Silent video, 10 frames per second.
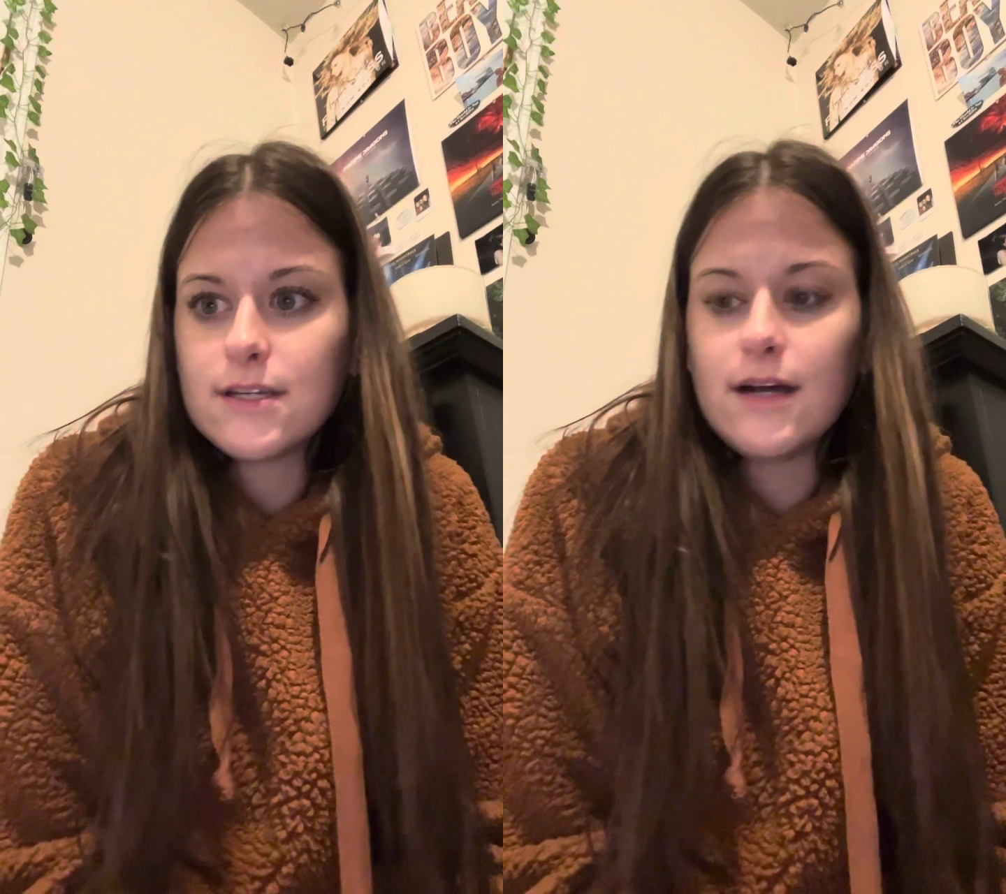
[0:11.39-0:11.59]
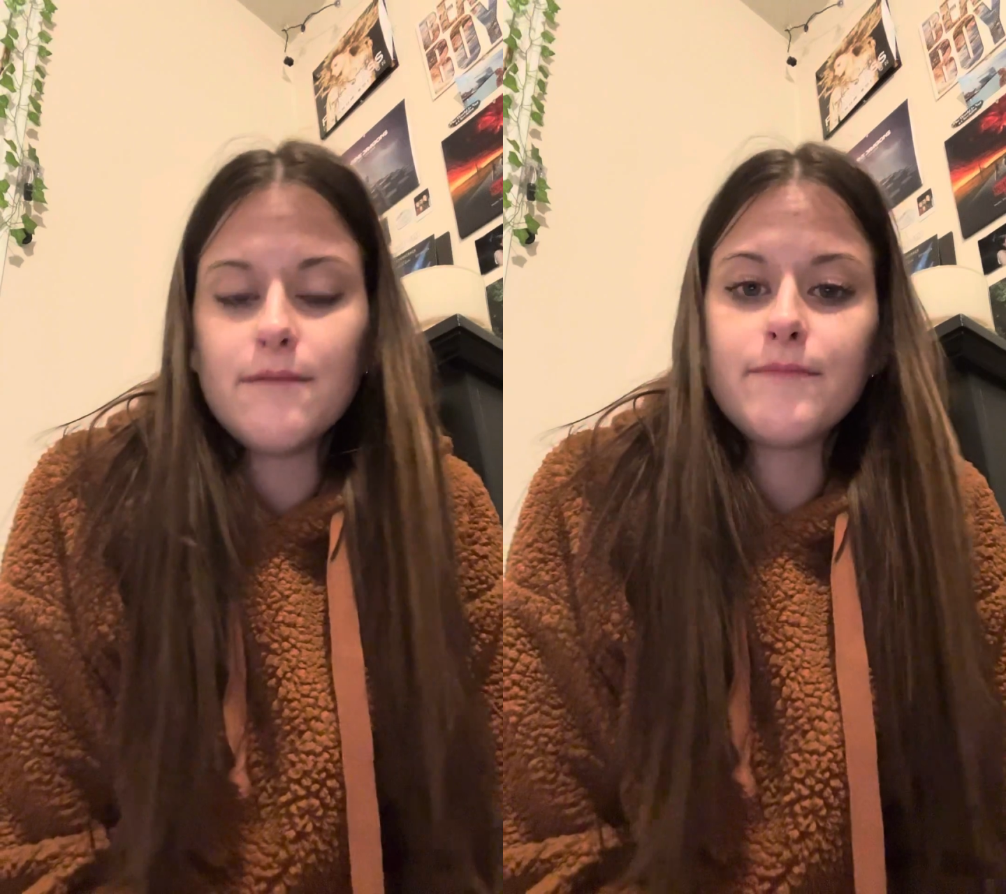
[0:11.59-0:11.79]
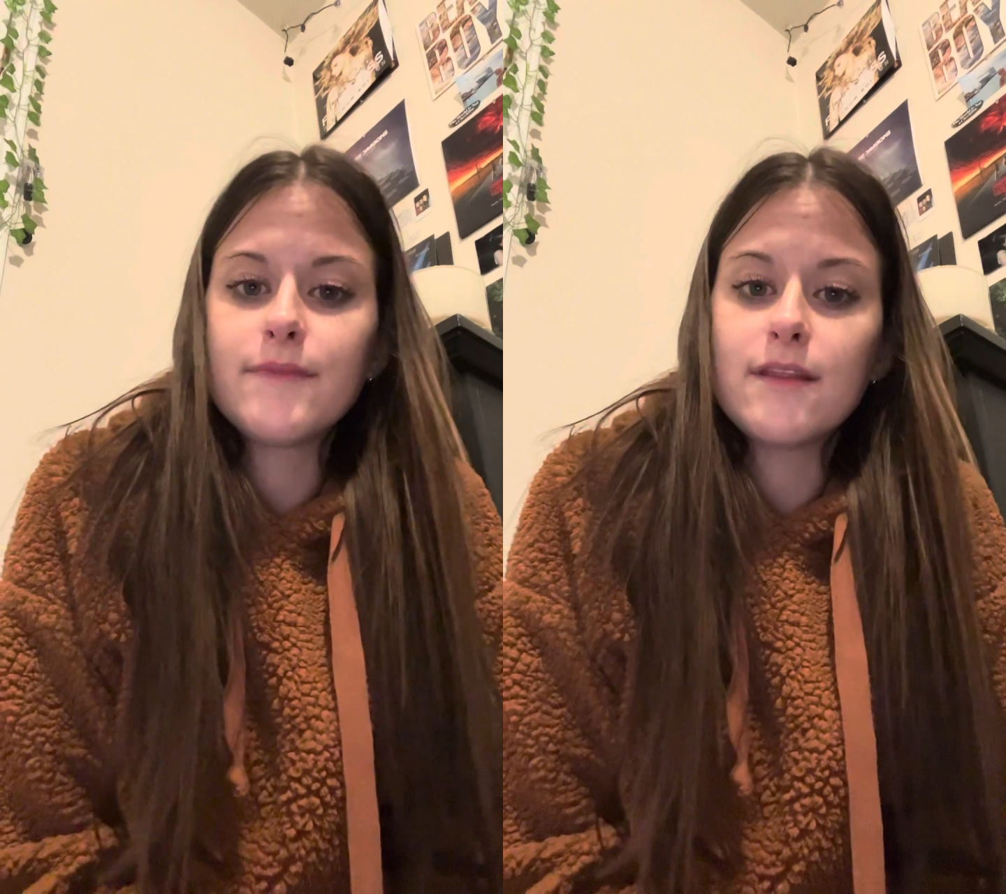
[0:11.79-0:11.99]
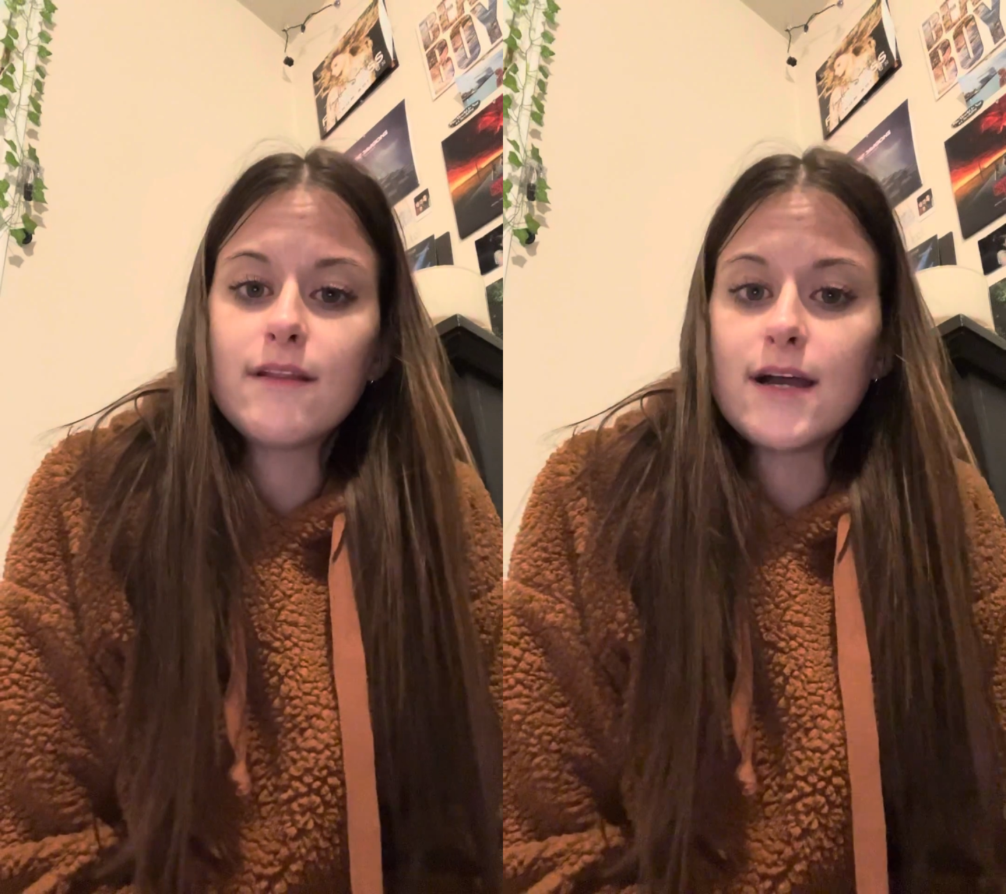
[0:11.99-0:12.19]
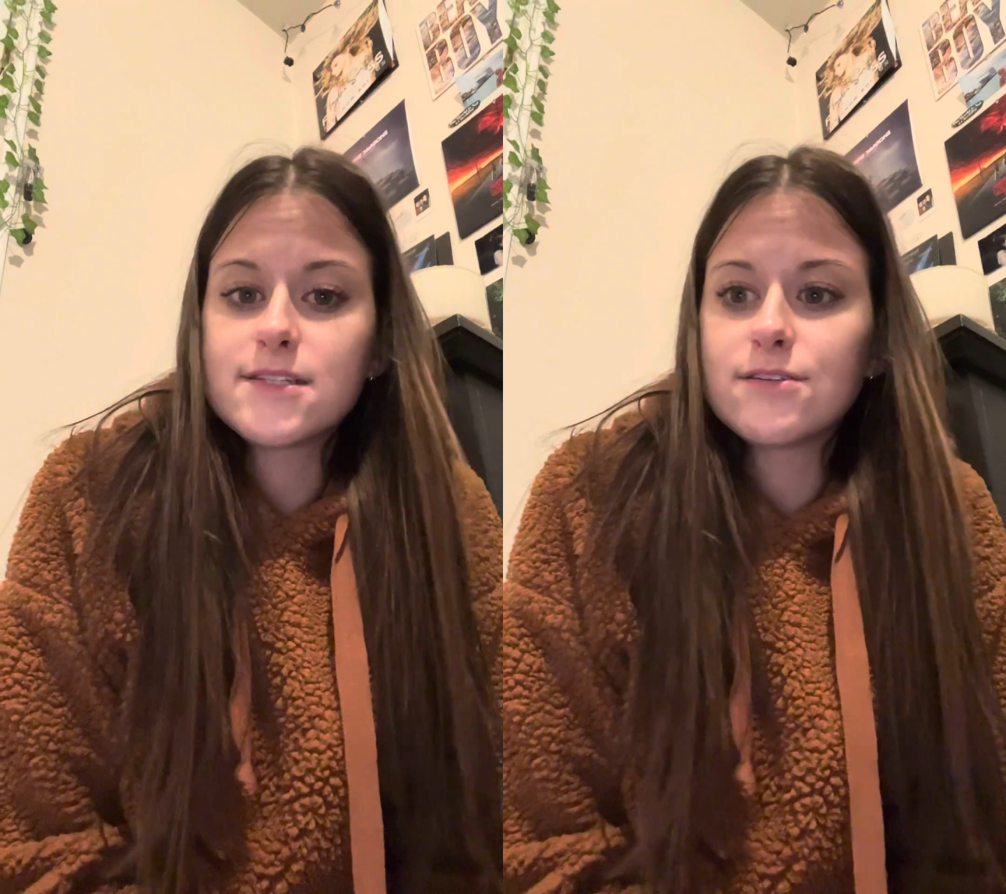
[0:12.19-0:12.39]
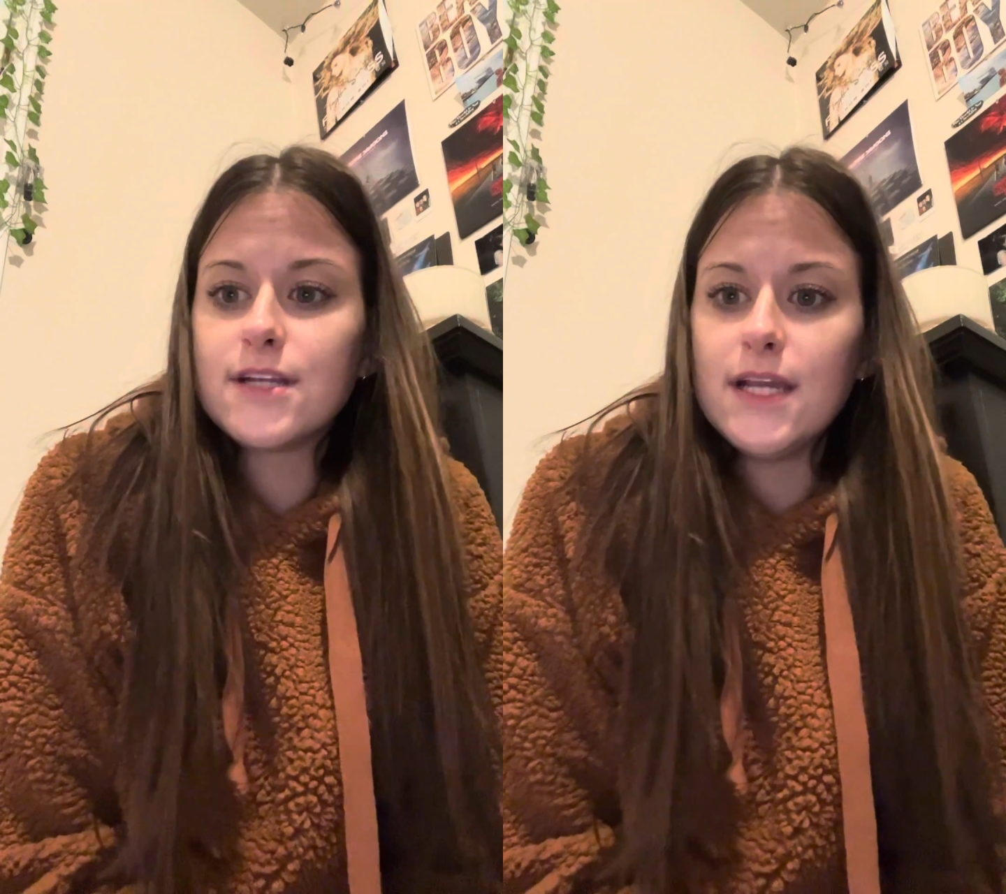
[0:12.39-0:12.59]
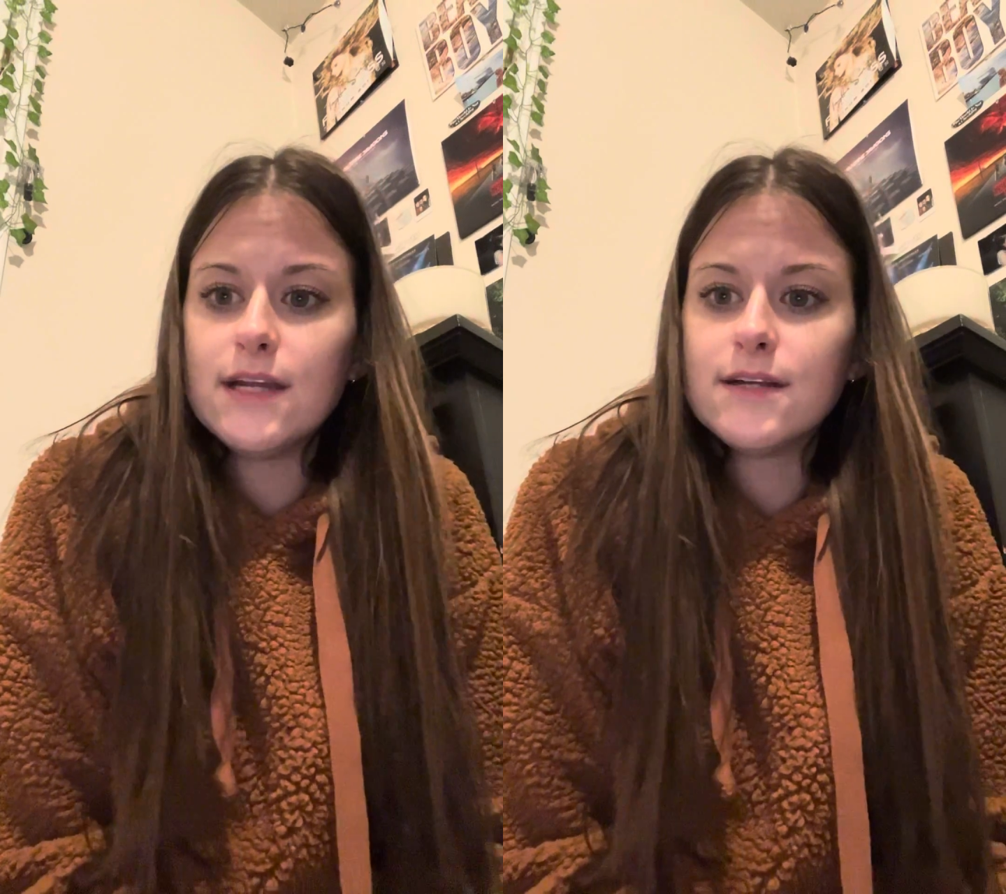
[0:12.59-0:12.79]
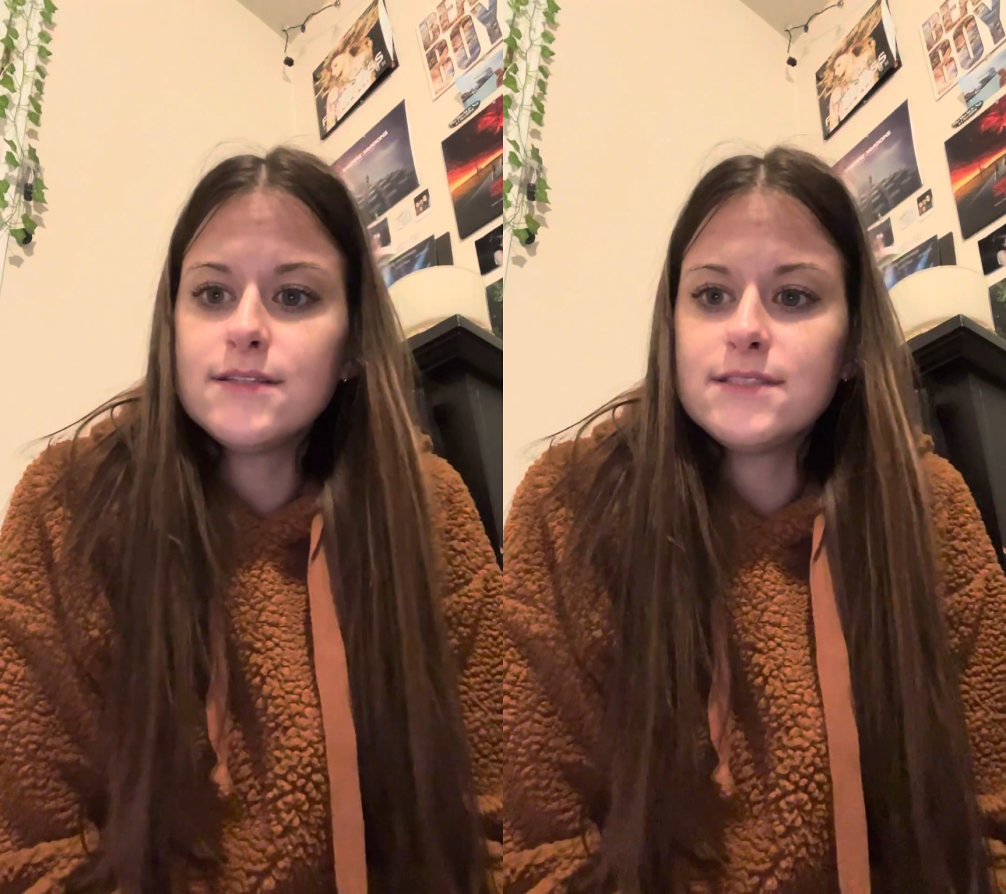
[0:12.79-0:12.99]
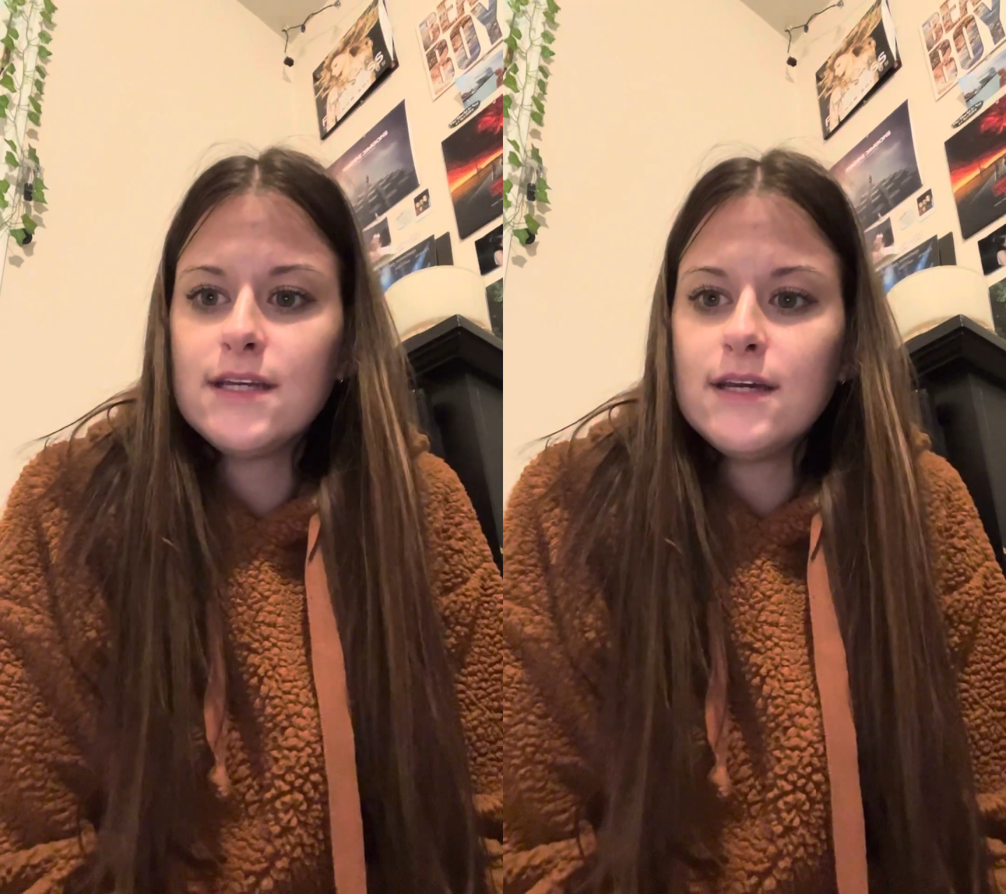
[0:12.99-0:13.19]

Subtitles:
in the last 30 years.